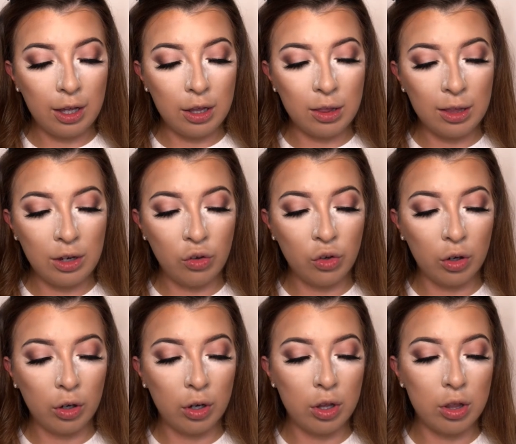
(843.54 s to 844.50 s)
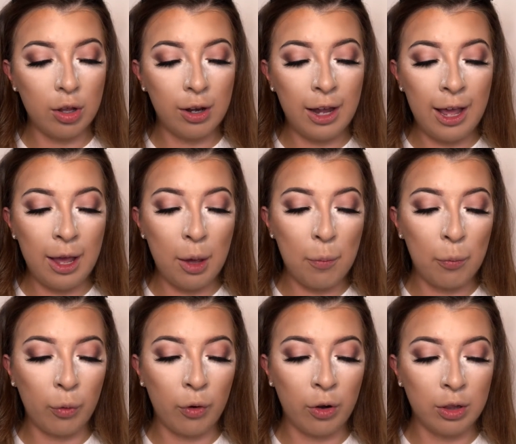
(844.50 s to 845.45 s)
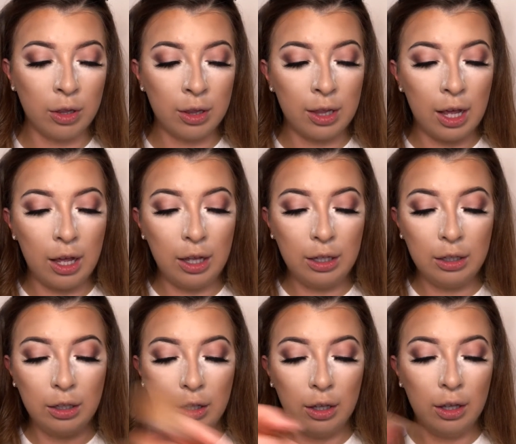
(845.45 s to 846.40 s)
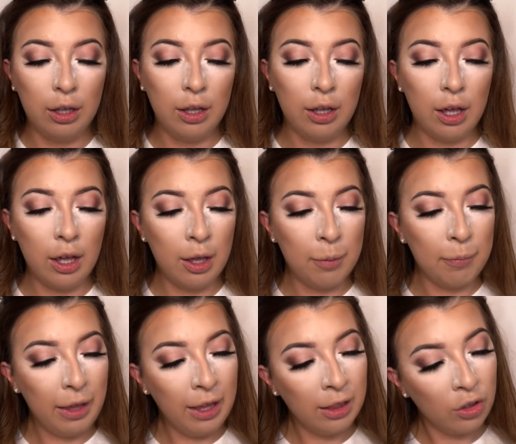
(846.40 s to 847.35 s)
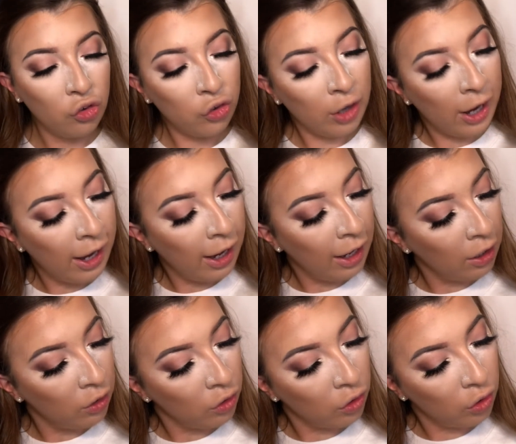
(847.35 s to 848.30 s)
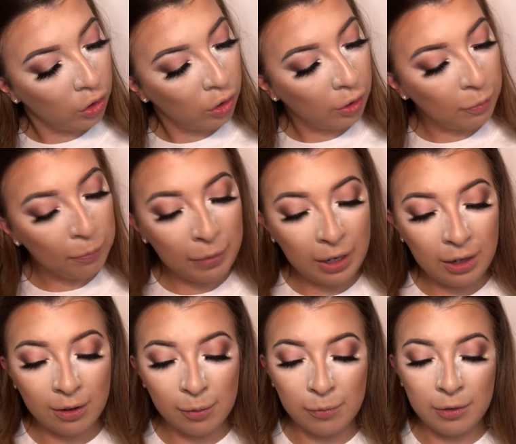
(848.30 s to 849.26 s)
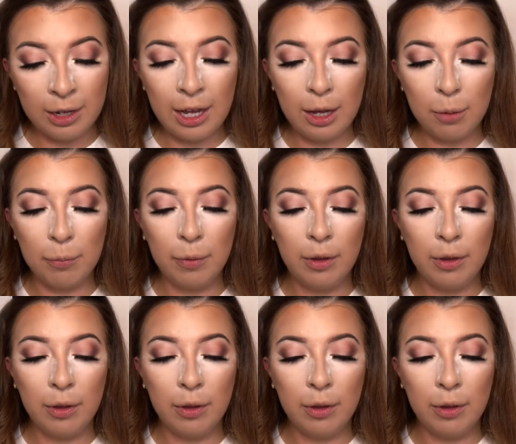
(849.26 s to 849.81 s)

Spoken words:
It's the Chocolate Soleil bronzer in the shade Medium Deep.